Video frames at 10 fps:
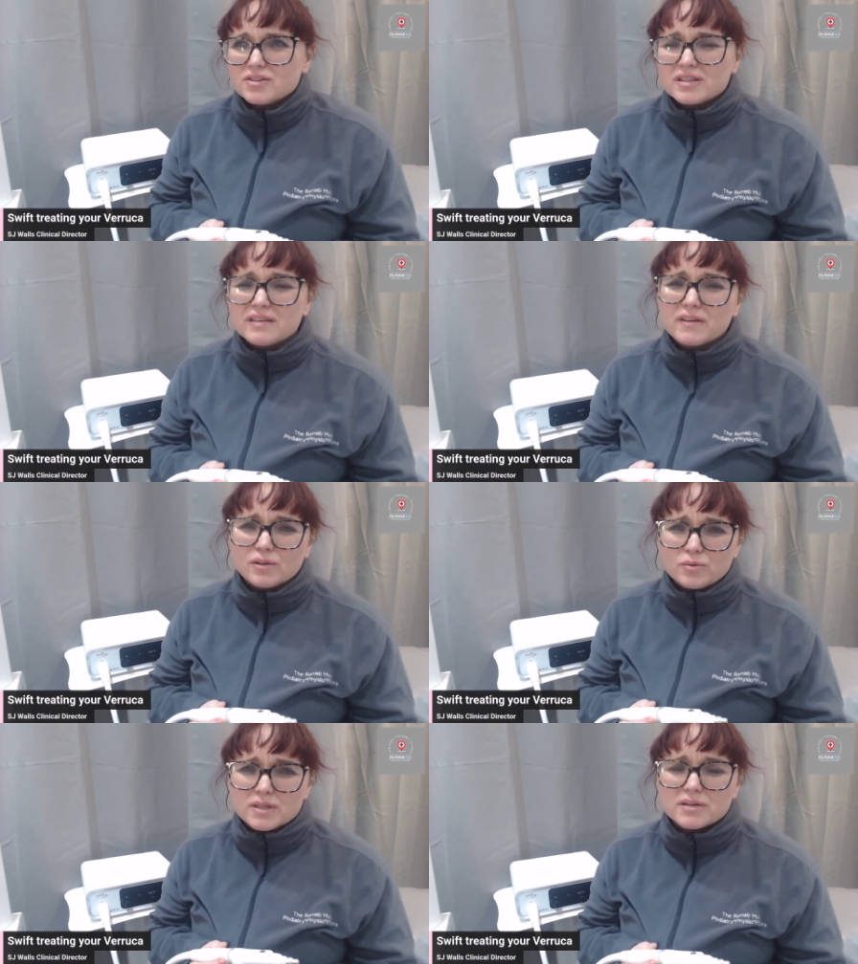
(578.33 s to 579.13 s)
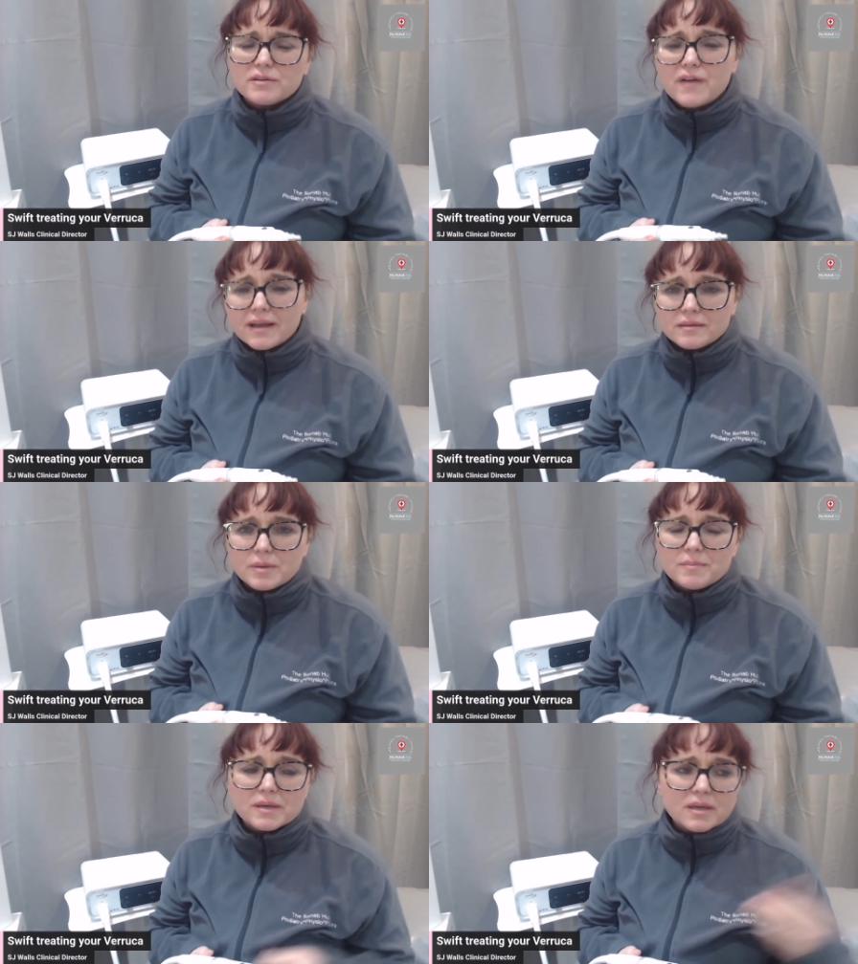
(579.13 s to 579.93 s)
Just leave it alone until you've had the
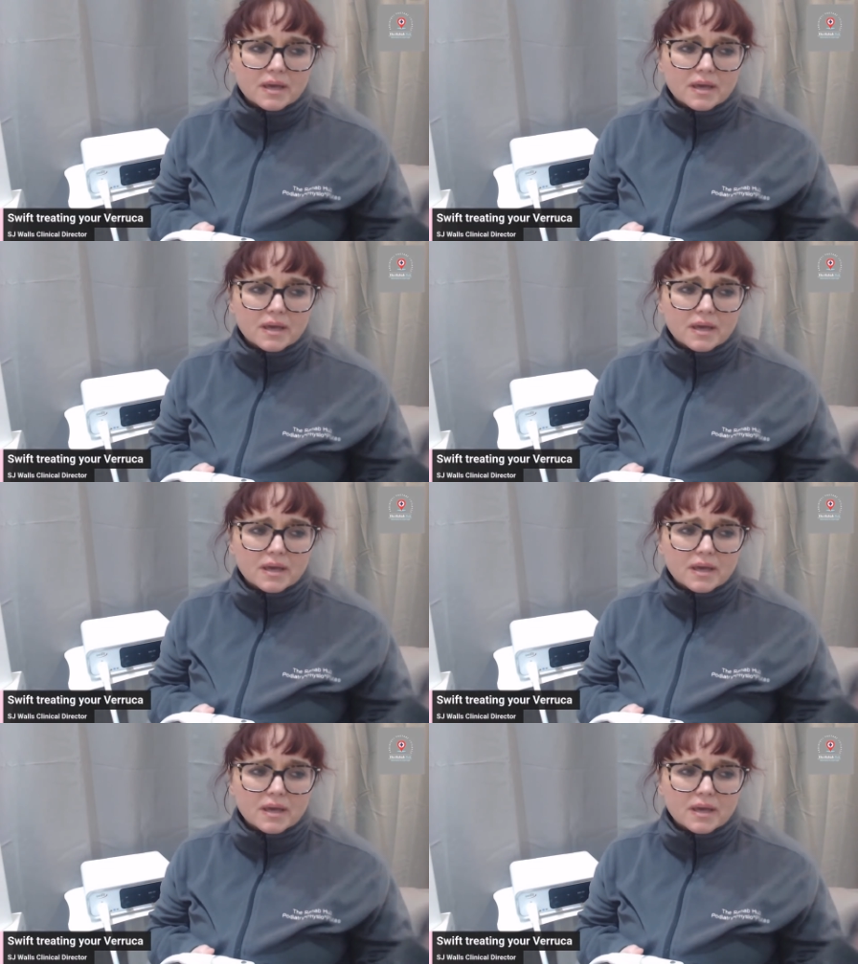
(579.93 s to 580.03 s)
baby.